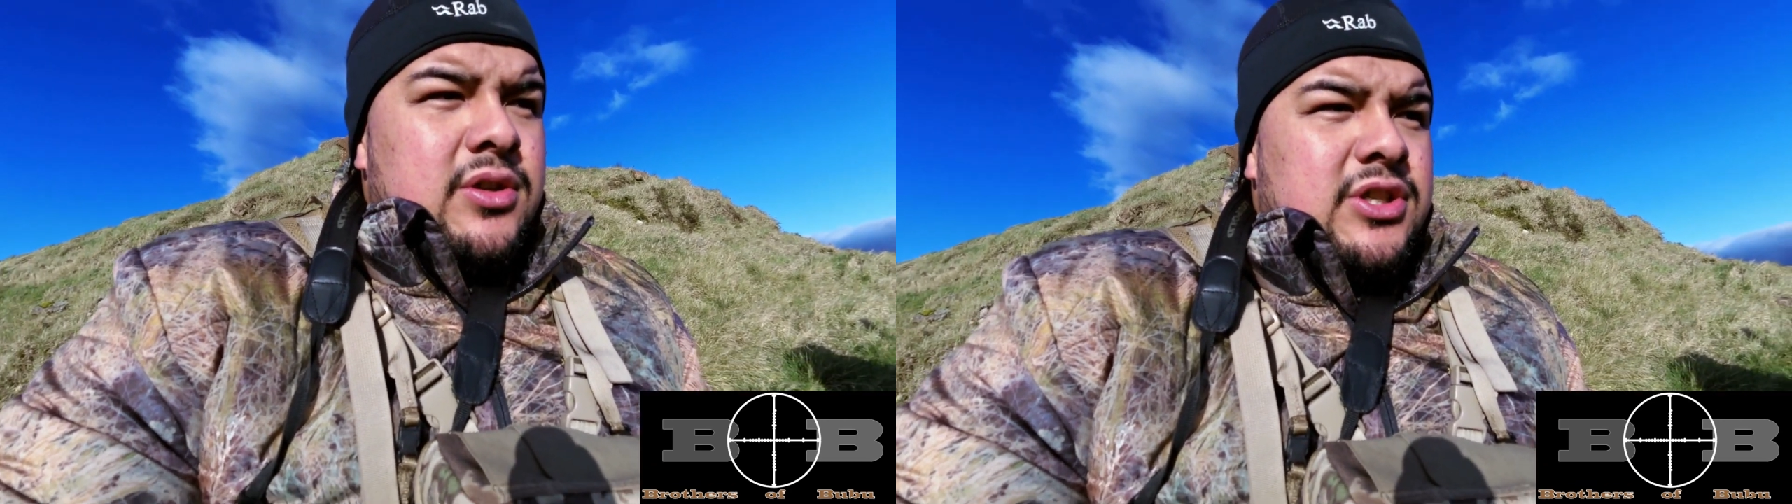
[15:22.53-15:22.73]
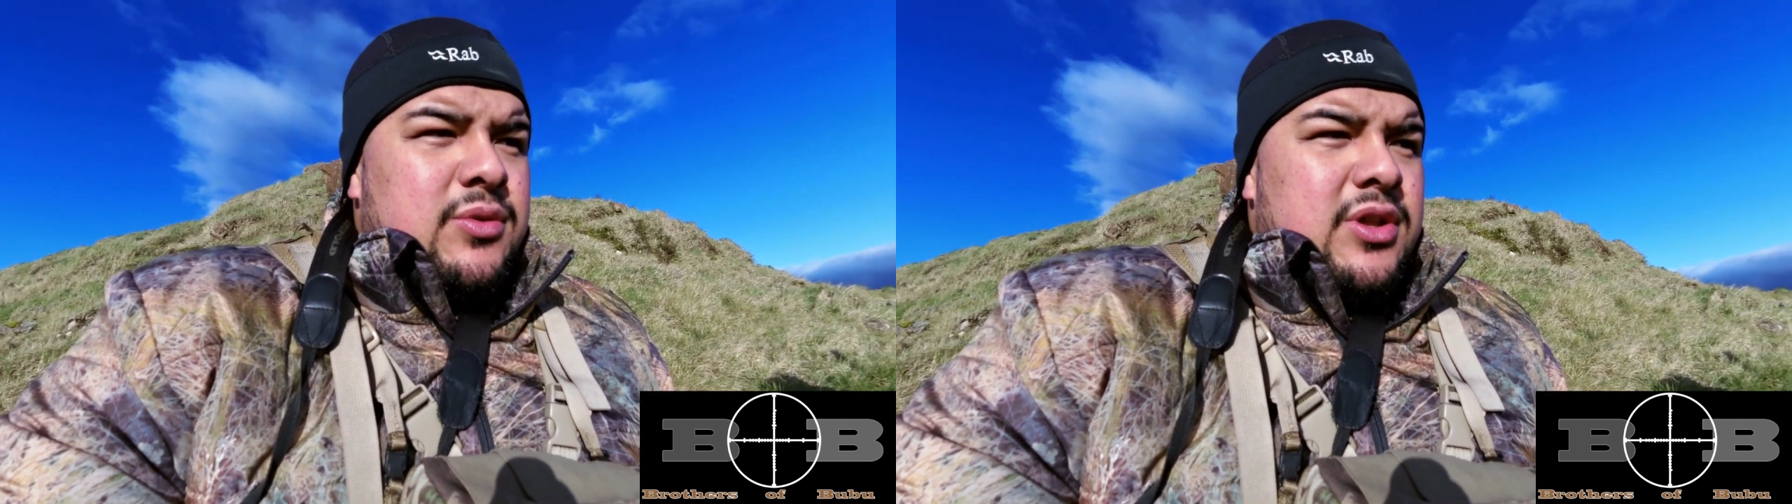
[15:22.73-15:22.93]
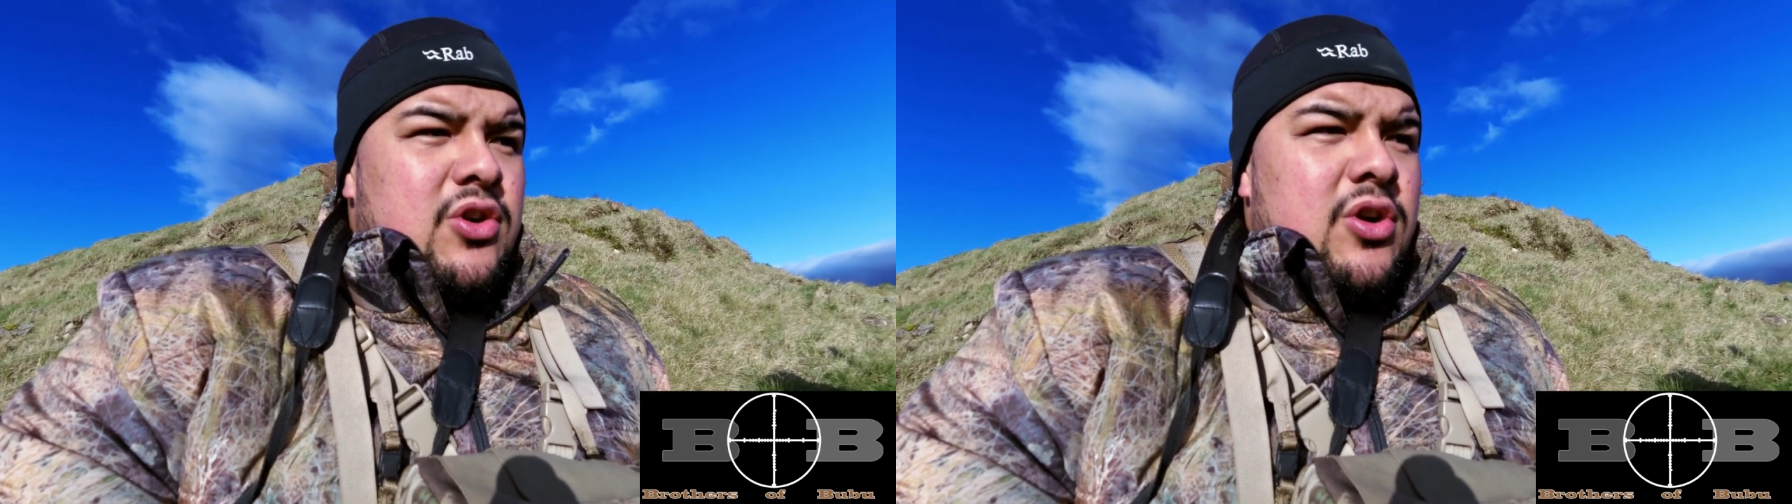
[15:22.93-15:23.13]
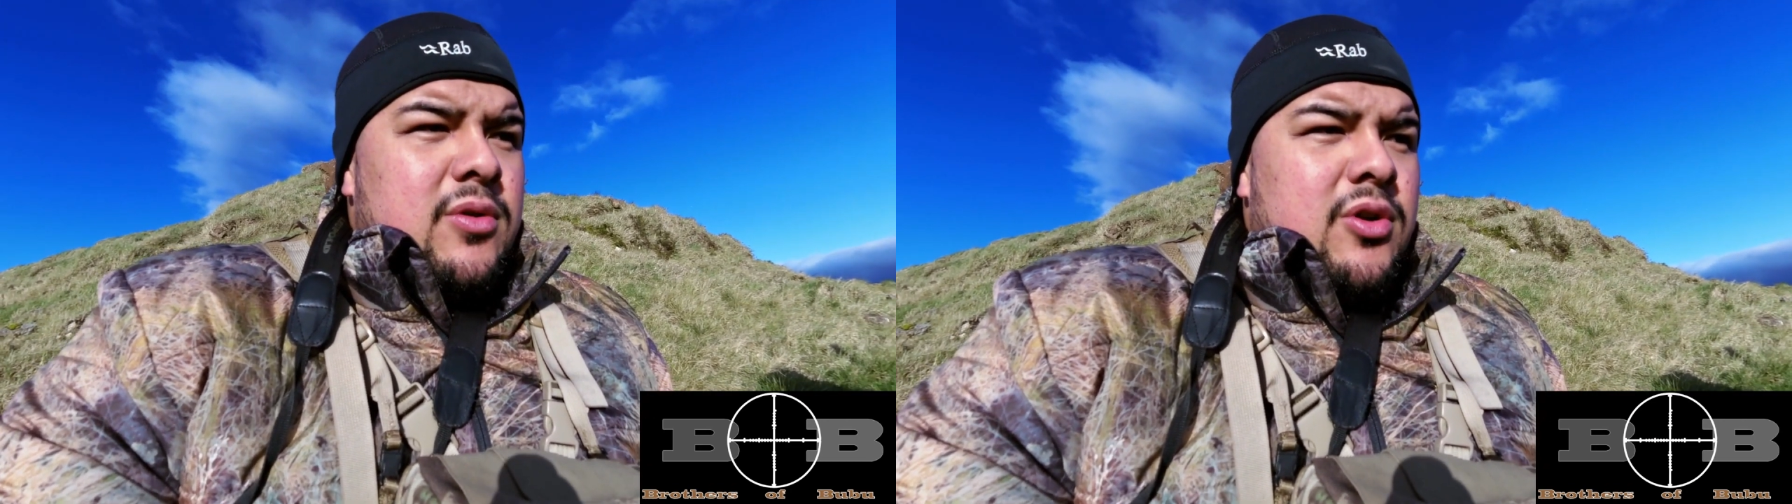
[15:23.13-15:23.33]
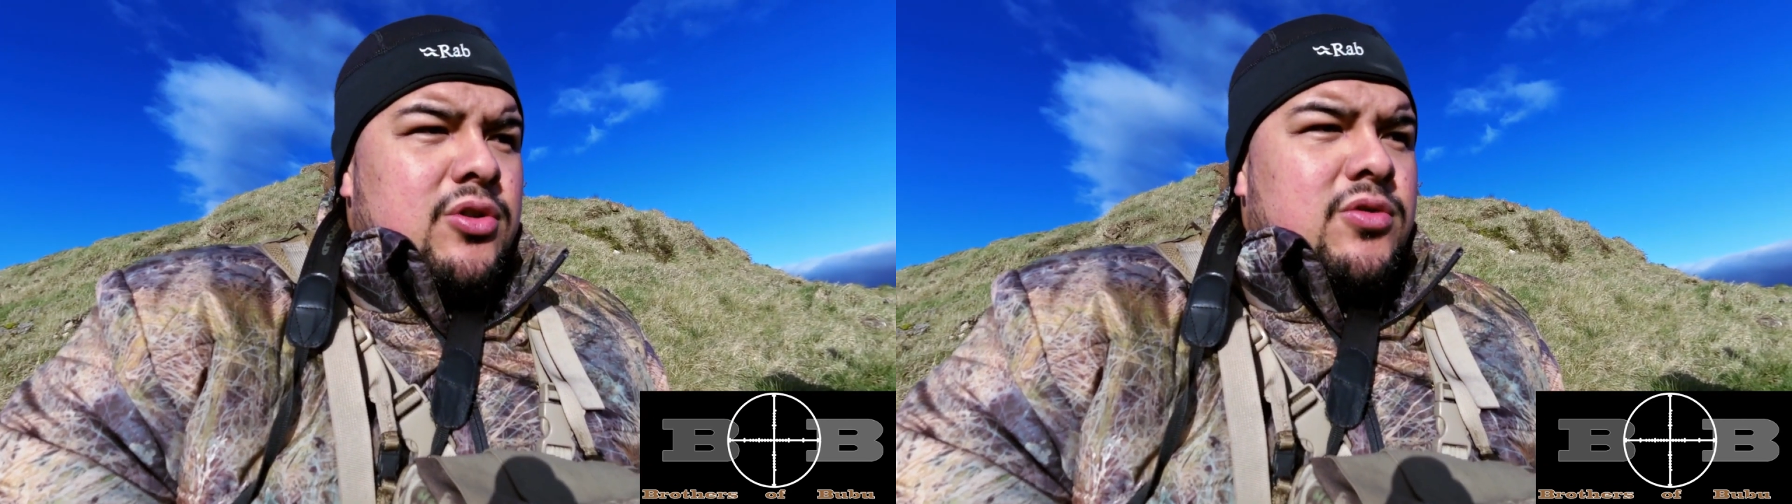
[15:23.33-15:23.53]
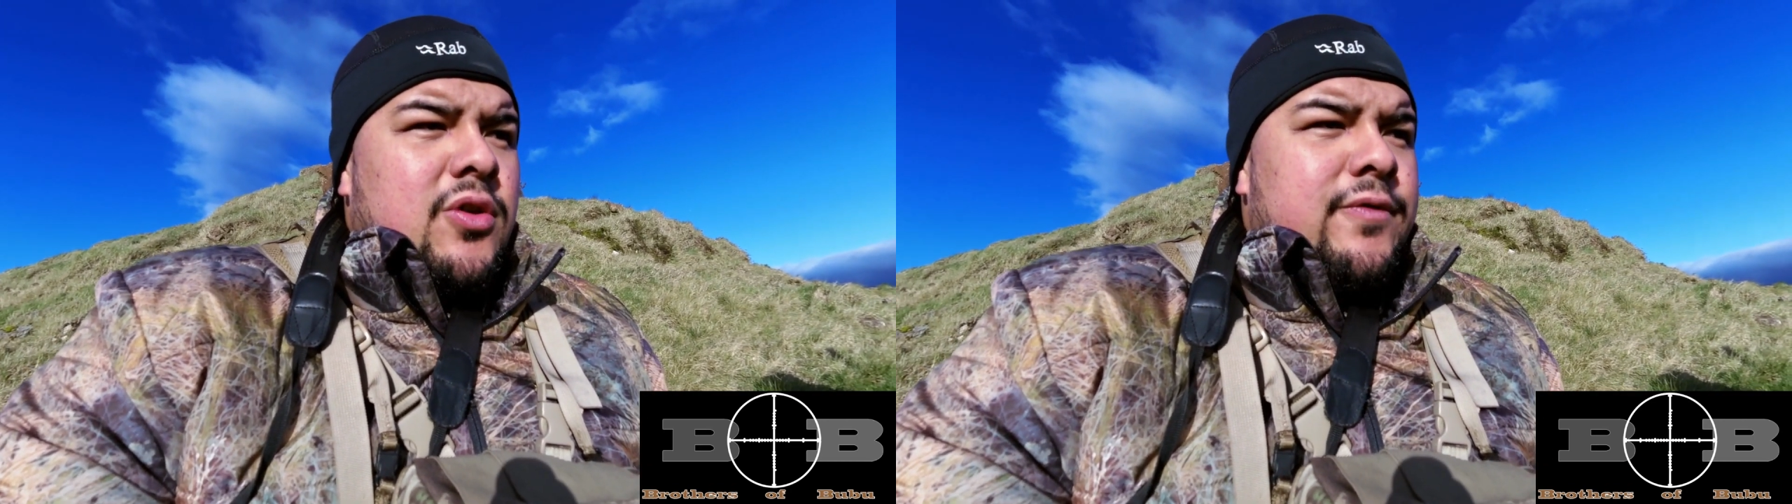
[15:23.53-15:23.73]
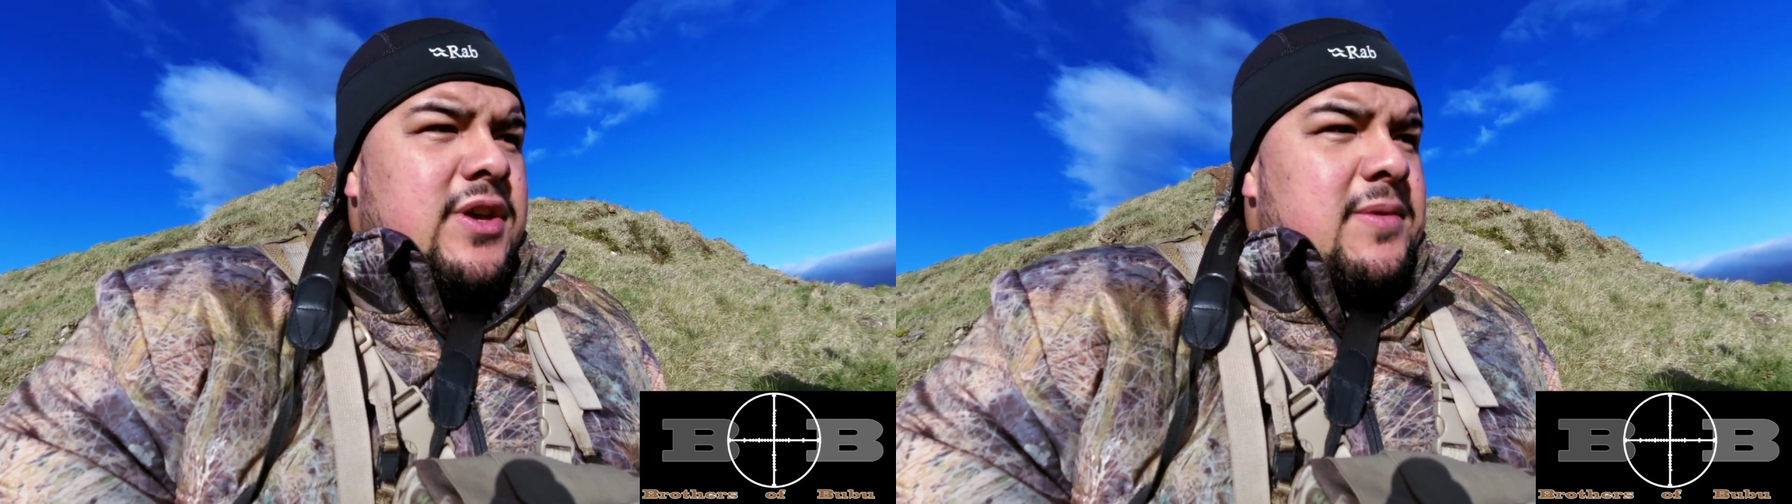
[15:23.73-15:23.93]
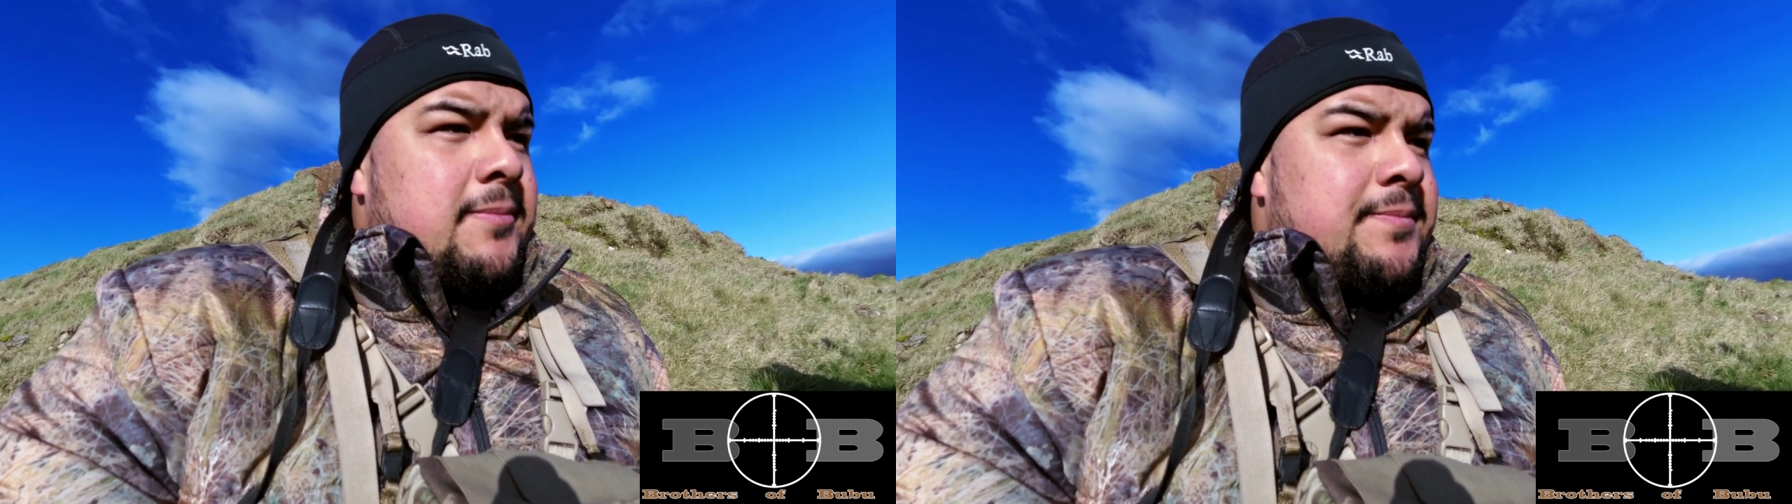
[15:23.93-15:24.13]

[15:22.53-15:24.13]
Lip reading: Nice with a hot coffee.